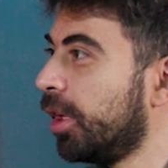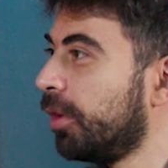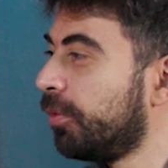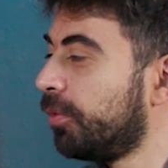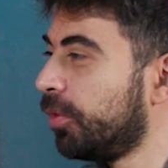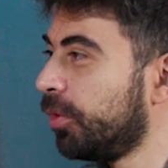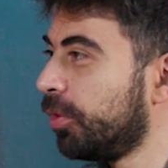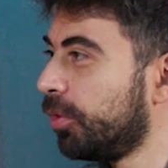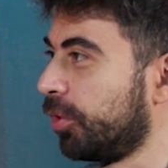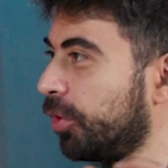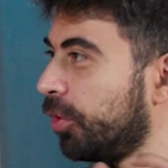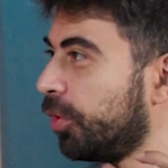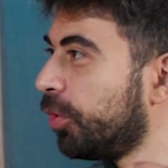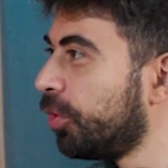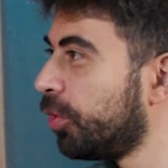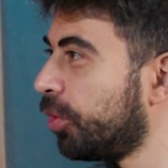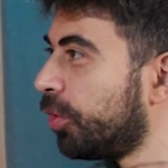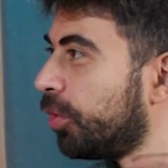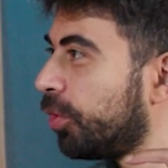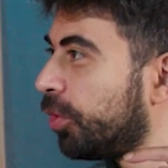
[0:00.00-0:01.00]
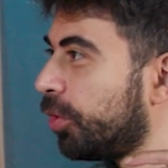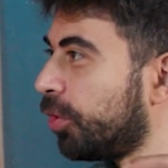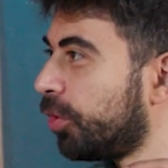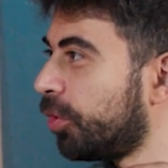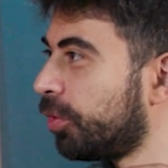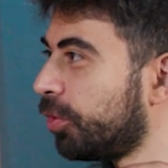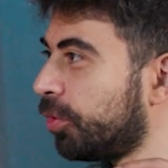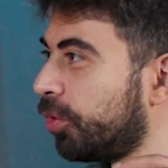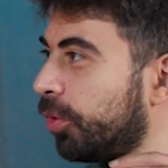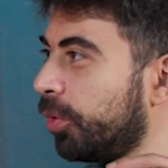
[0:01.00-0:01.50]
if you you know you're
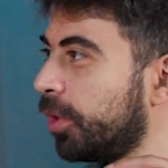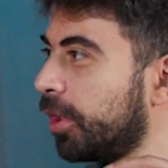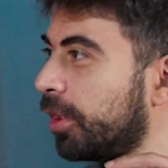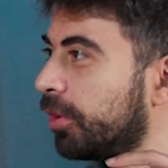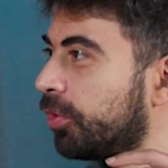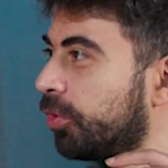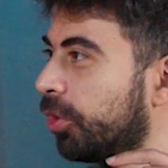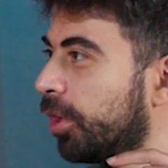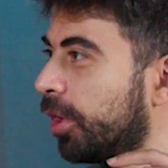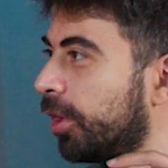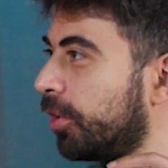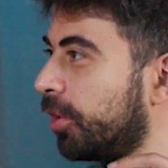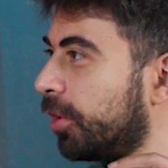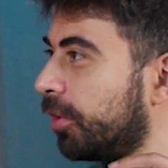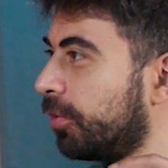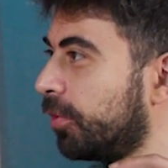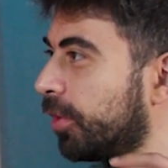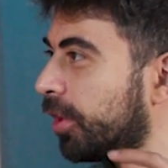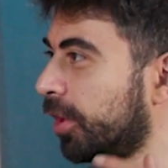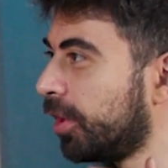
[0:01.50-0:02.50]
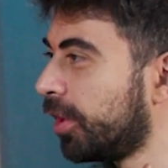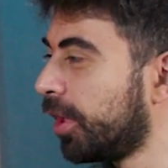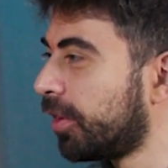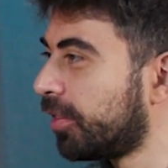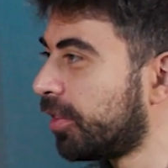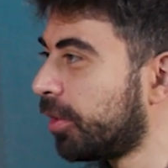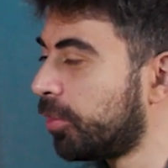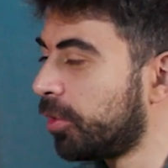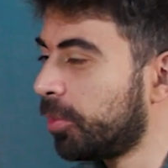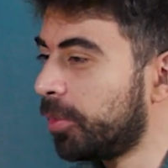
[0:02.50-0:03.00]
you're drawing it relative, then it
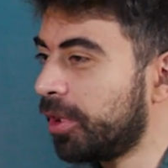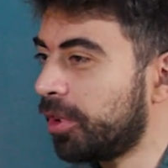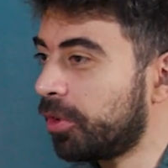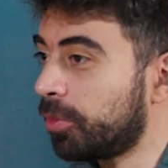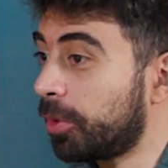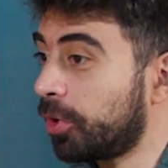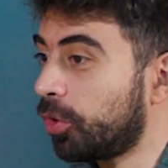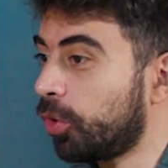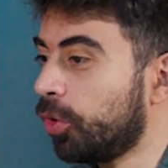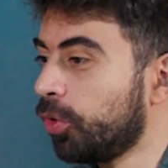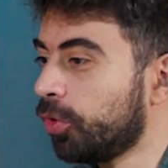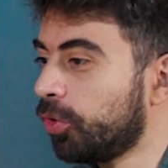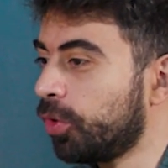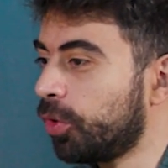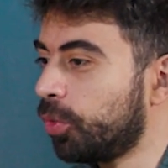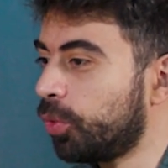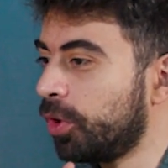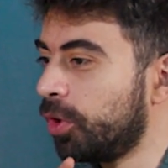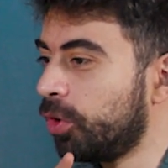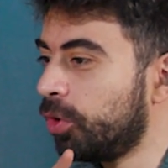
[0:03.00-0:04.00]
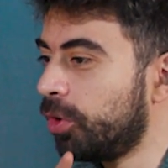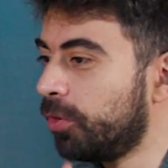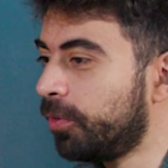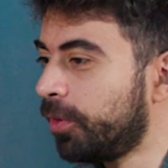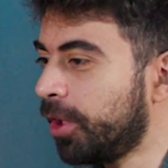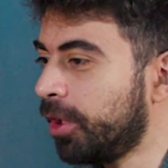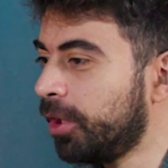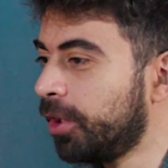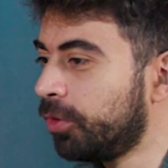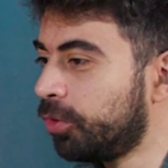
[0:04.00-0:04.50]
has some semantics. But also when you
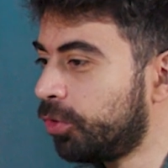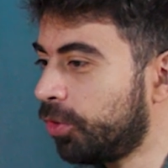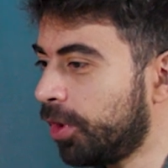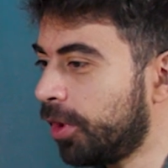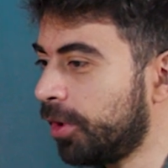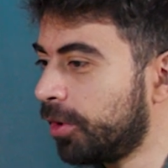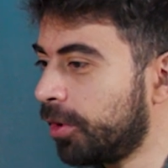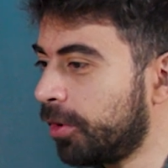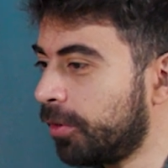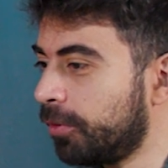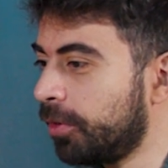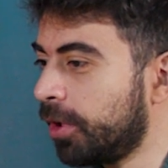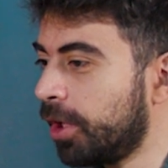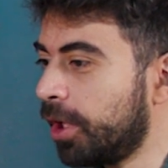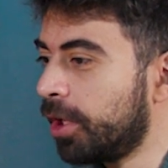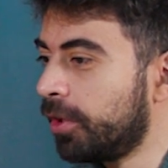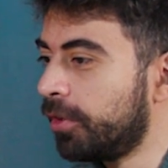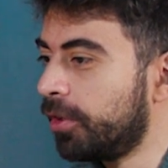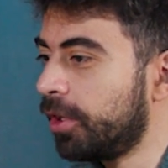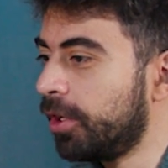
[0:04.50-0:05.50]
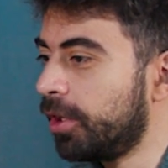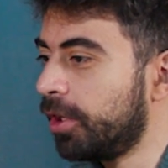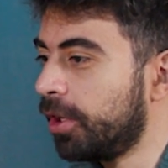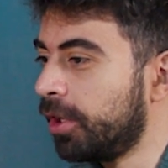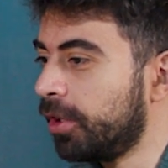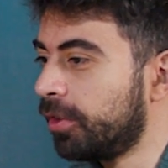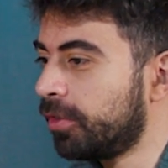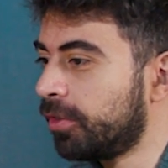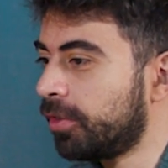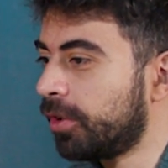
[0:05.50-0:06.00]
define it relative, then
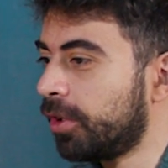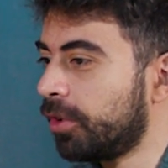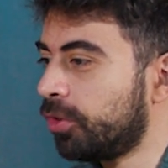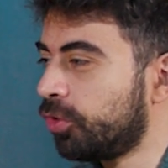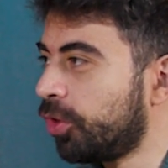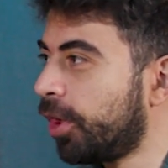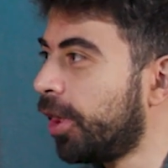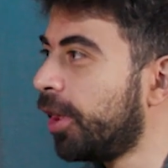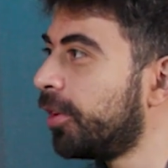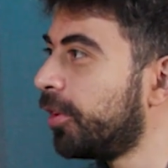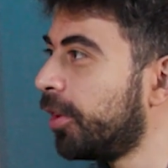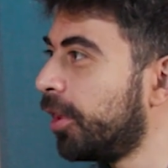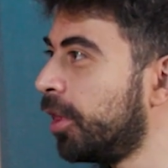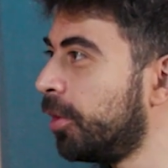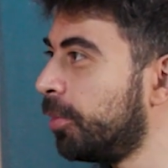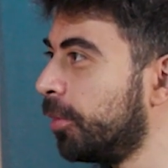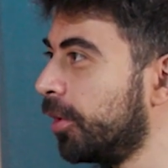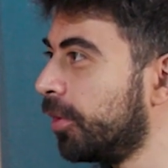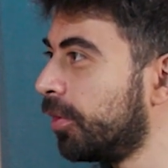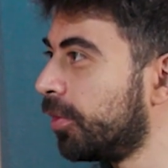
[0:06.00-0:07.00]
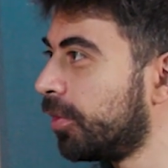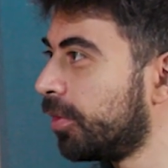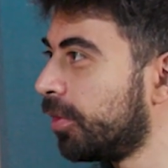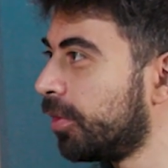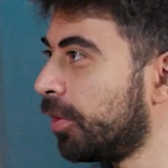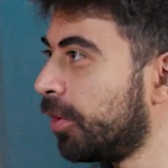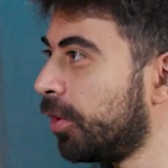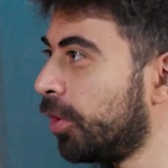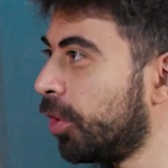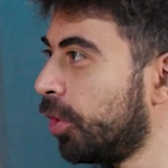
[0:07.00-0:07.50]
its uh, child elements
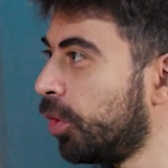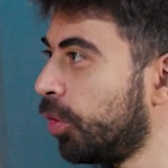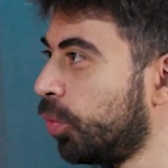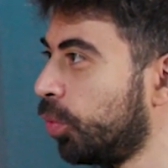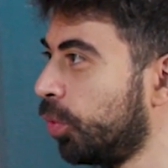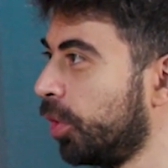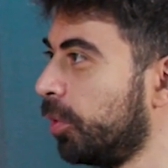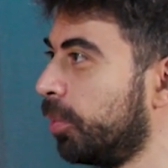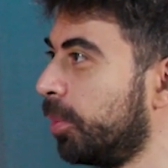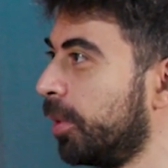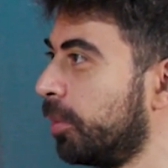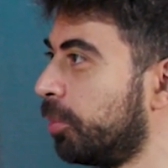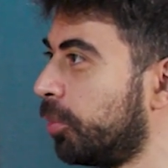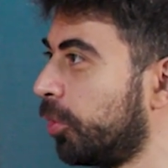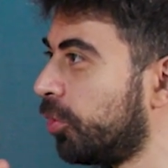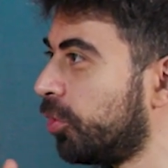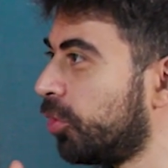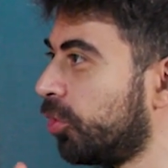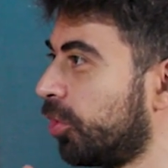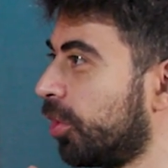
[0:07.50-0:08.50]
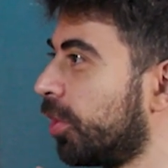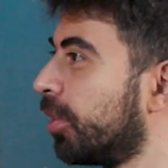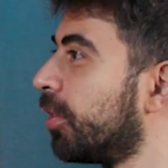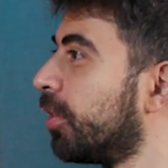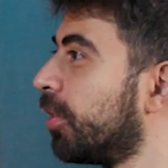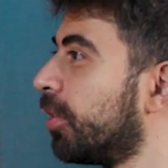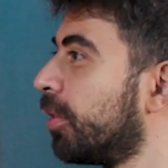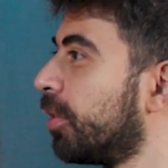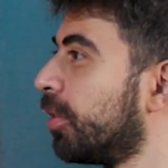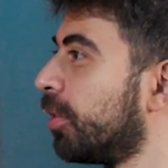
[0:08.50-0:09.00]
will be
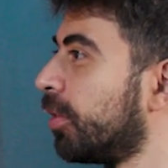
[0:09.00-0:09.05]
positioned